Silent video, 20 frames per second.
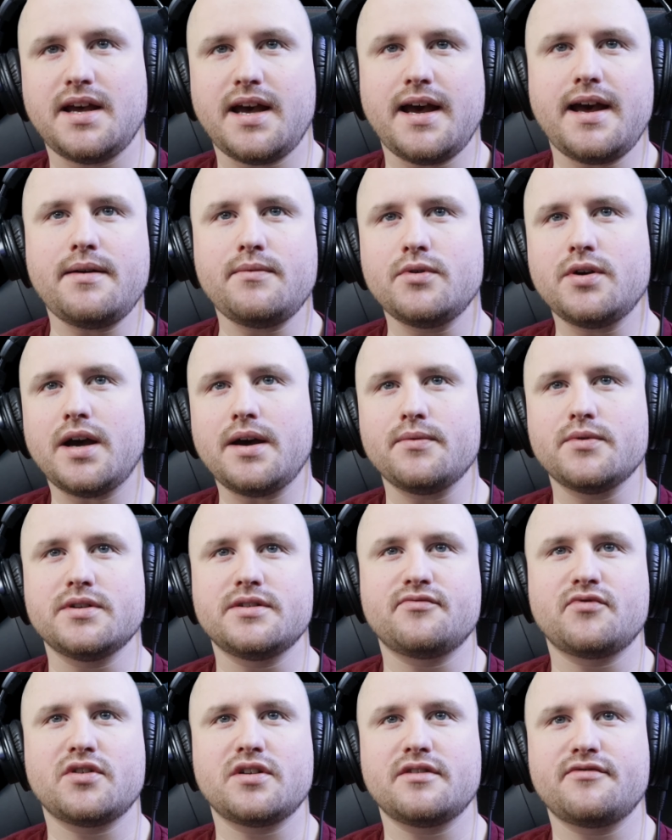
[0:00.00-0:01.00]
I
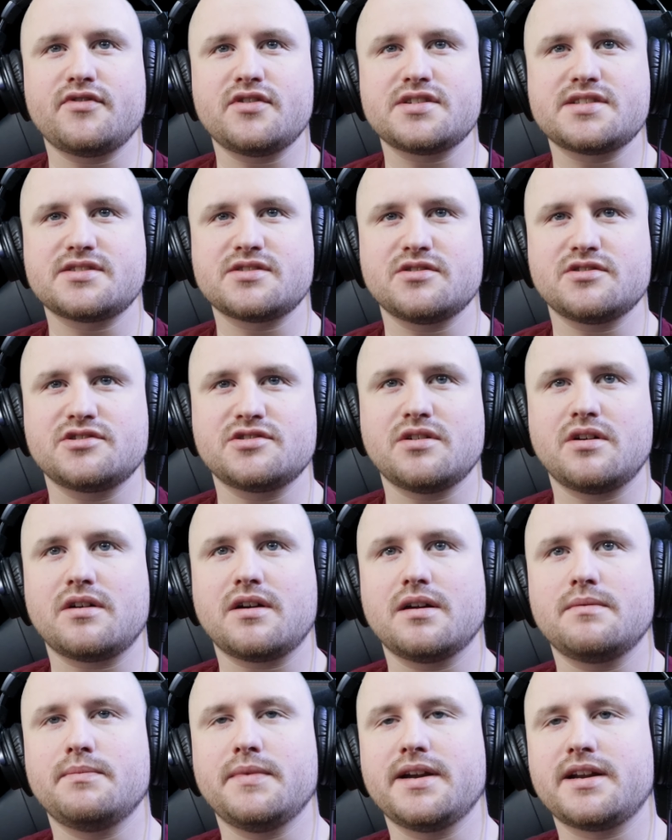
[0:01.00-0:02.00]
would for a first
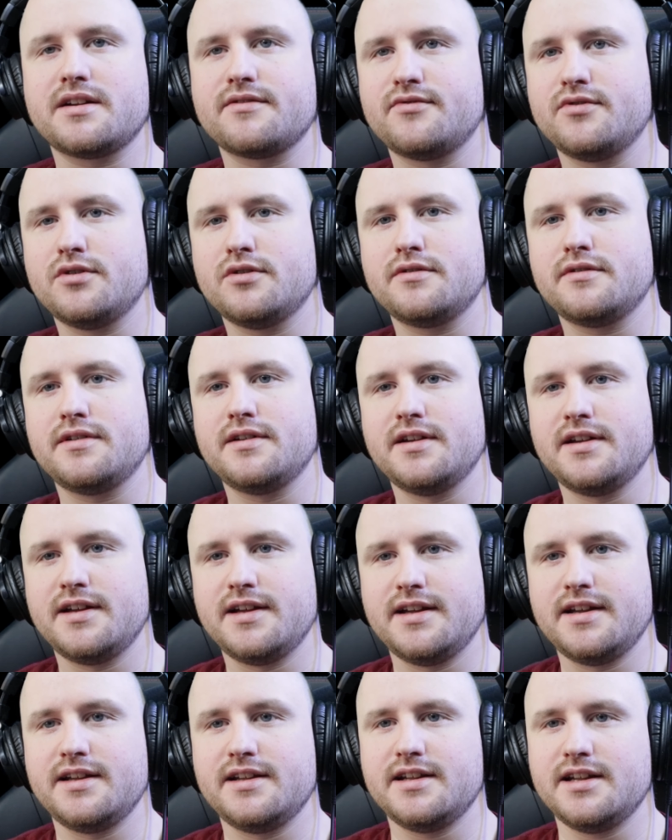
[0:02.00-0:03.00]
shotgun microphone,
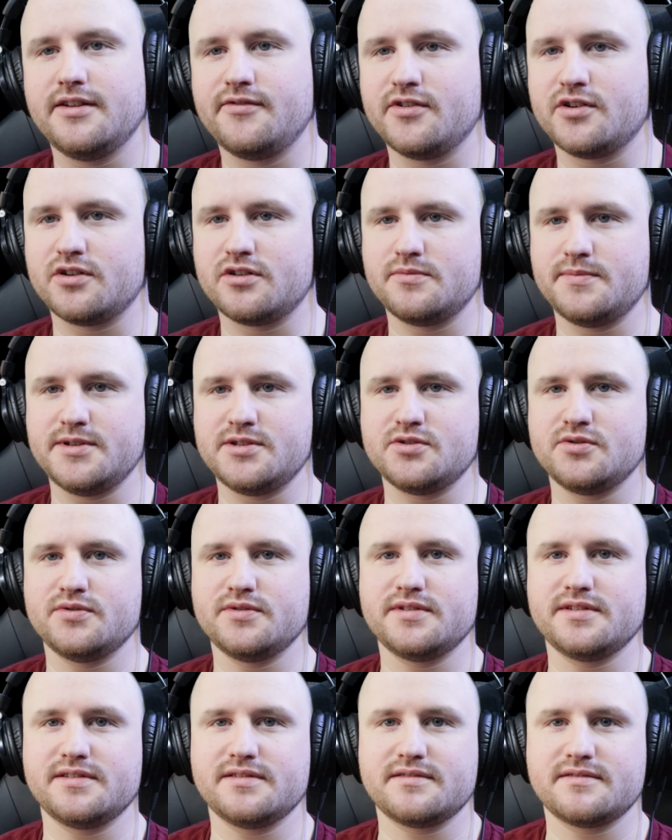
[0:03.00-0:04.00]
if you're going to be
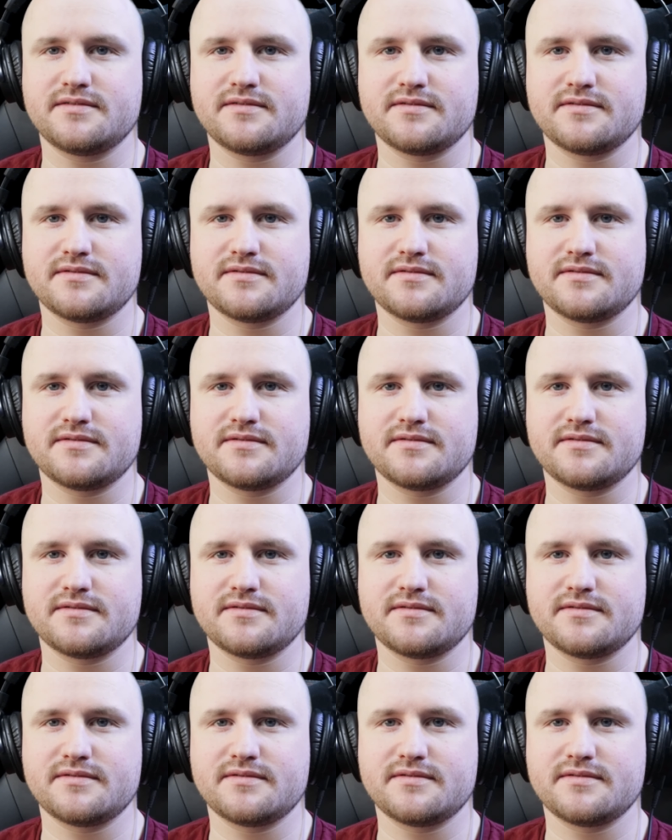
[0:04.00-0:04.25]
doing,